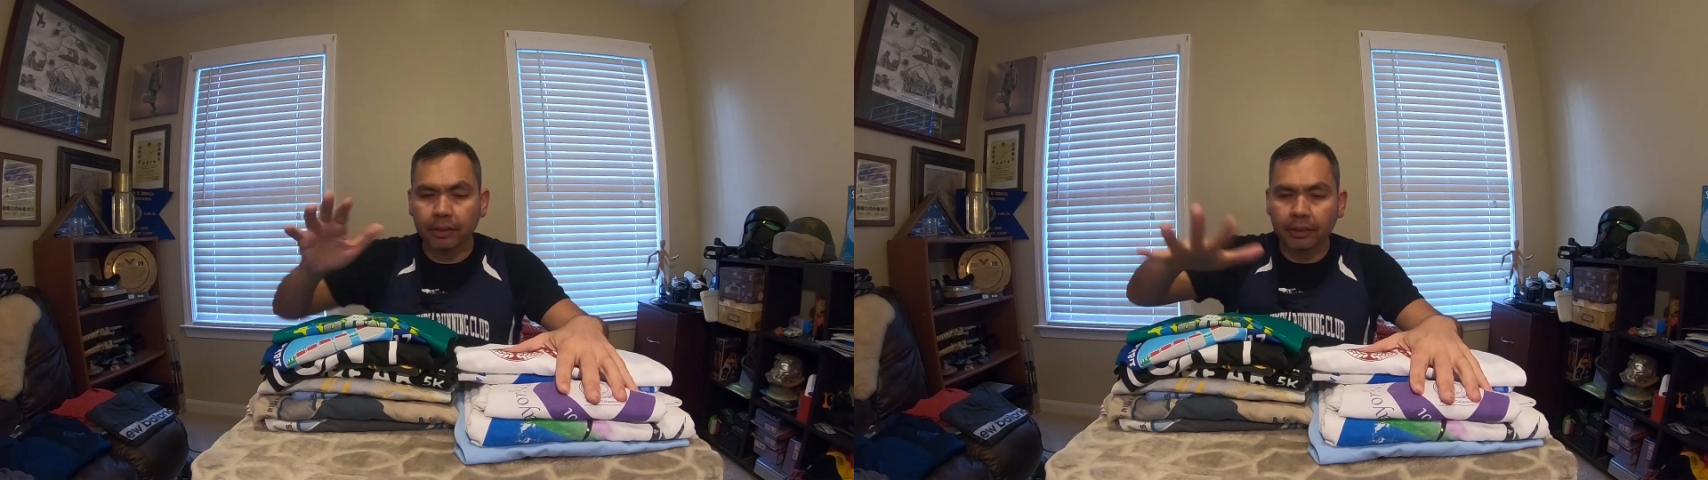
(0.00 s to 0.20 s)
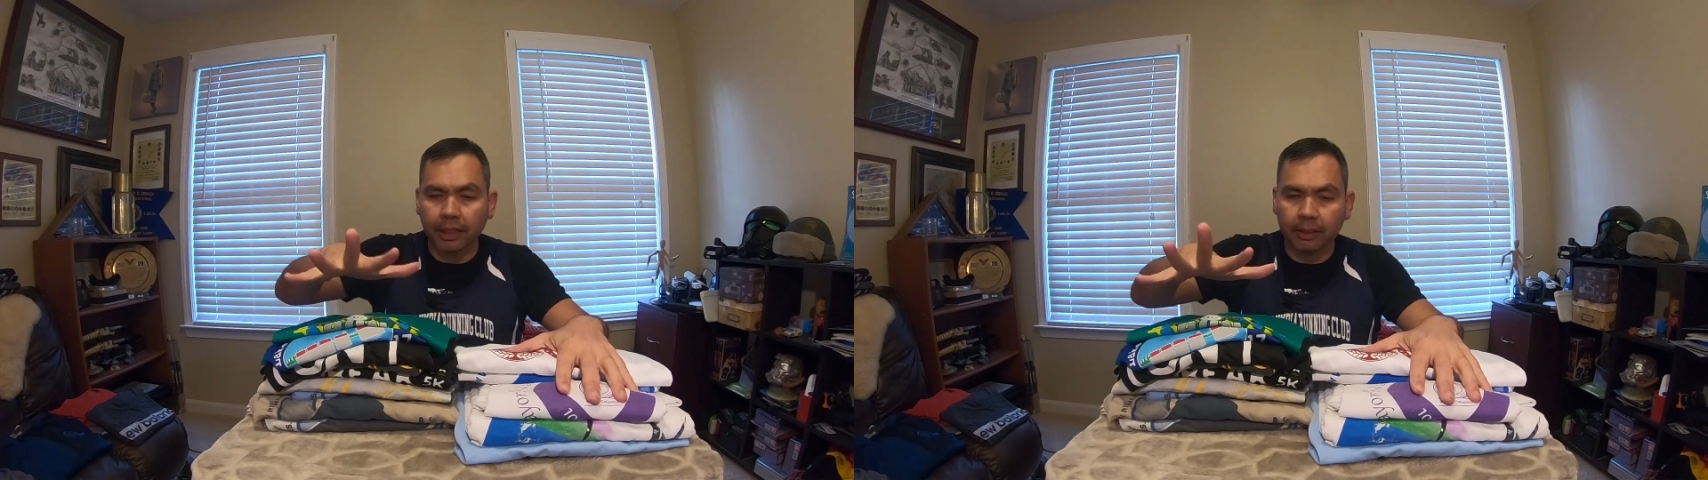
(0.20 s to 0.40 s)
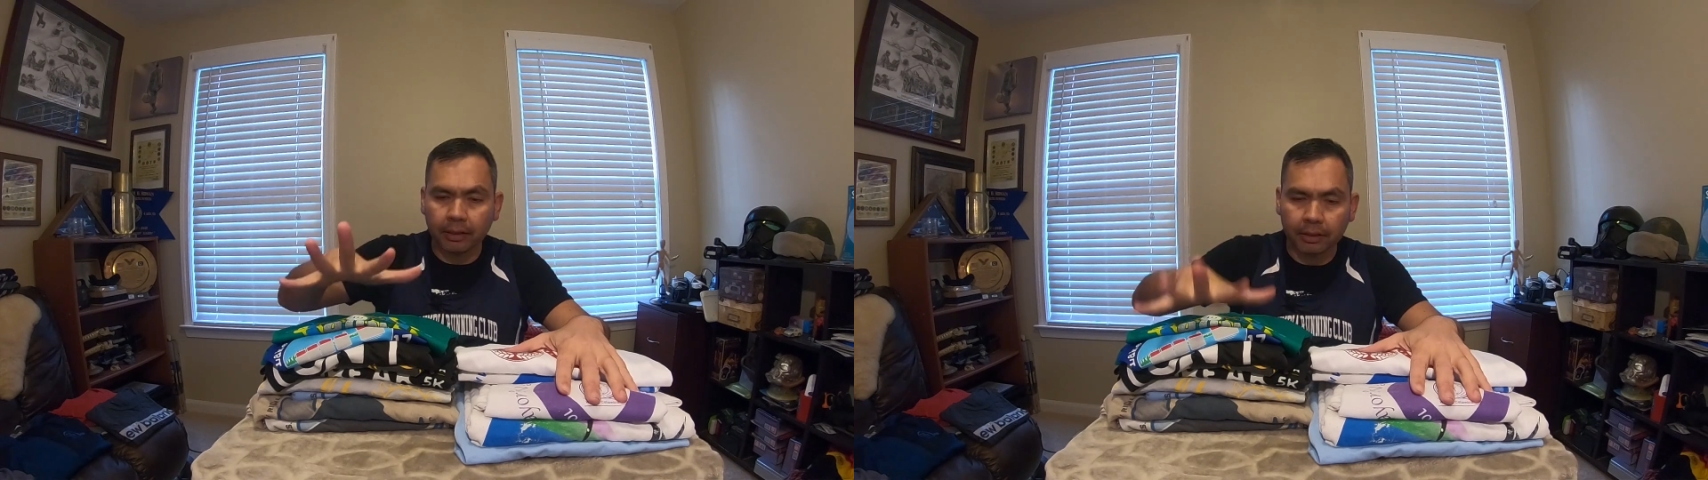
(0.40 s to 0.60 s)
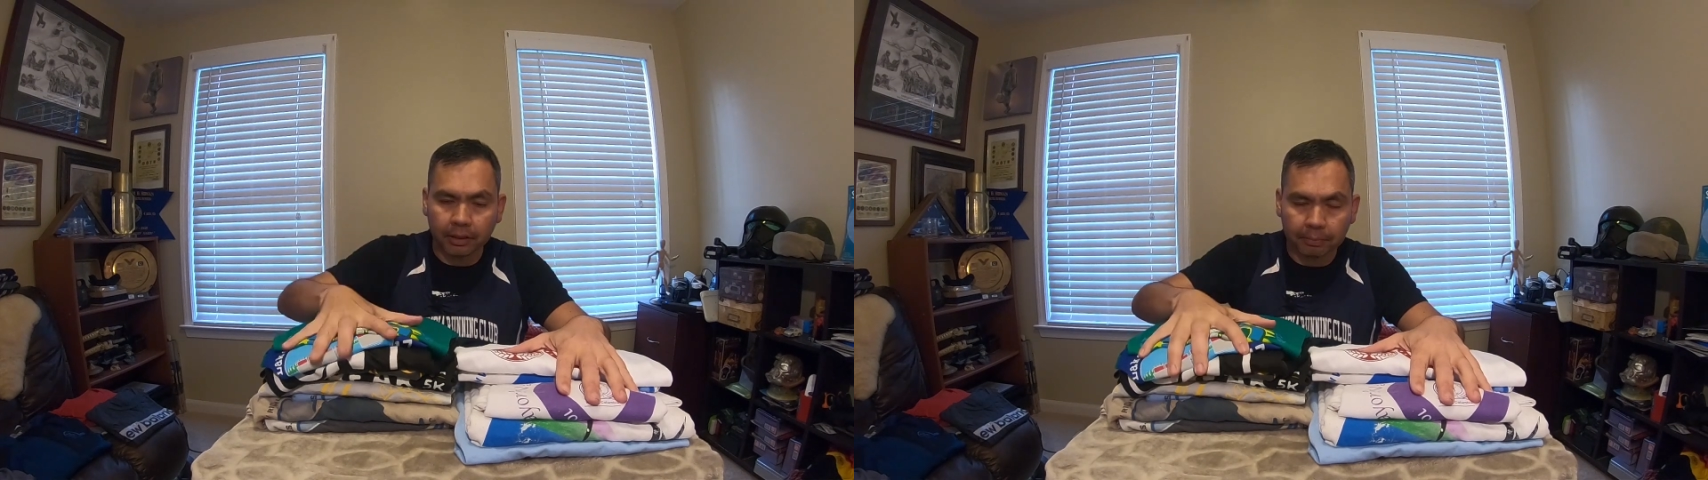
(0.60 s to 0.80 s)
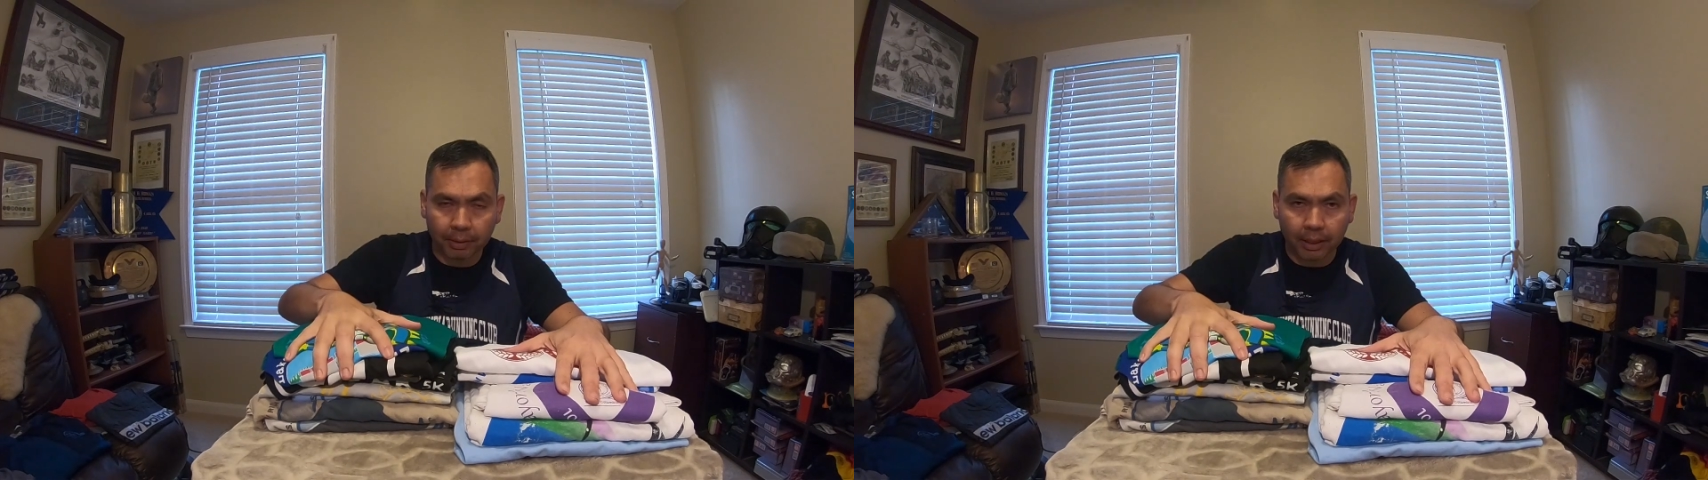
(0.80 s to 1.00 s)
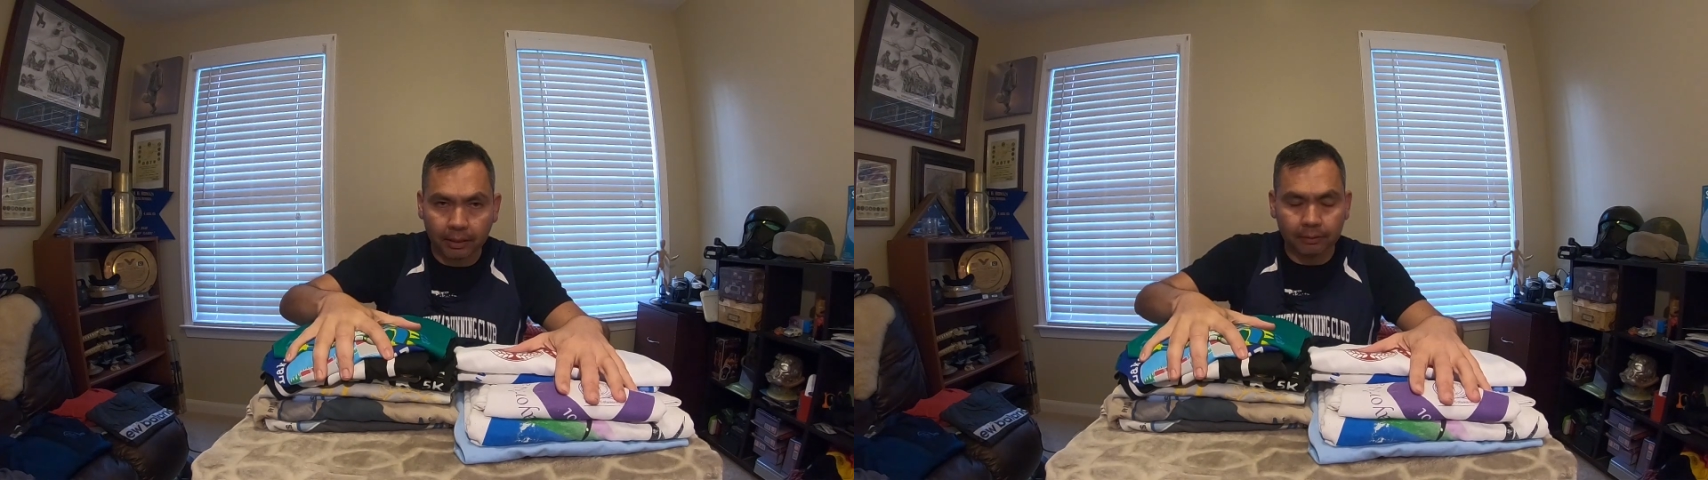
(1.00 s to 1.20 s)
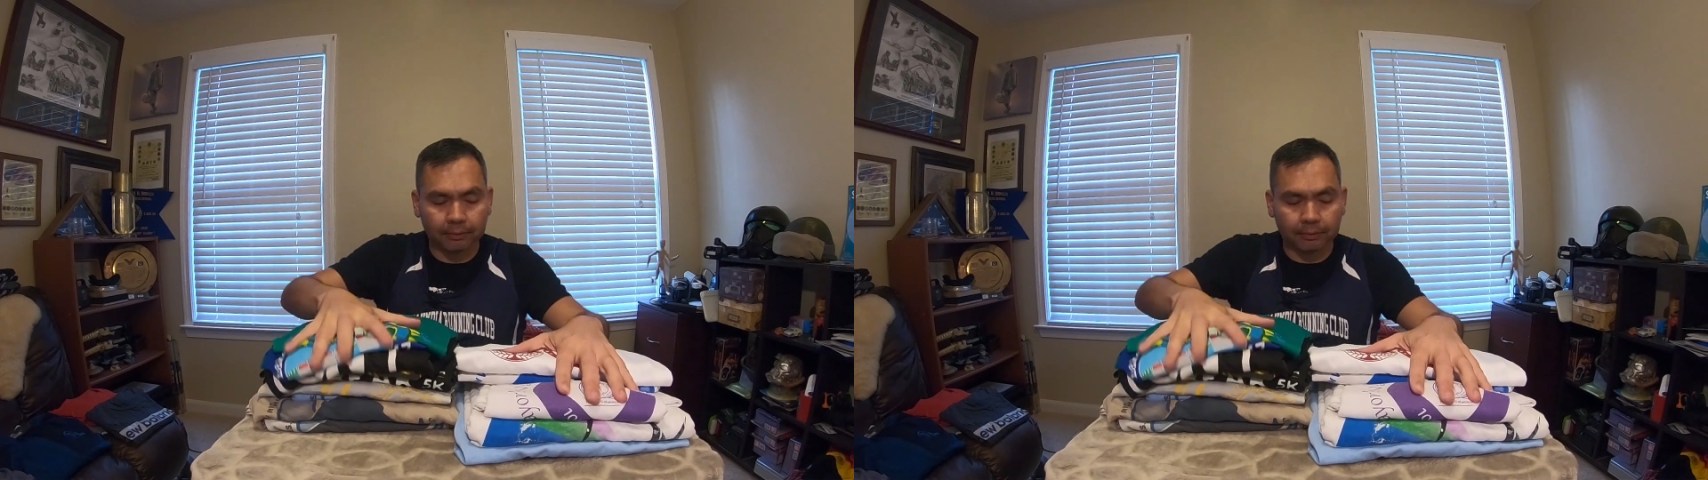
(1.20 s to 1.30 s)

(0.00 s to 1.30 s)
than this pile.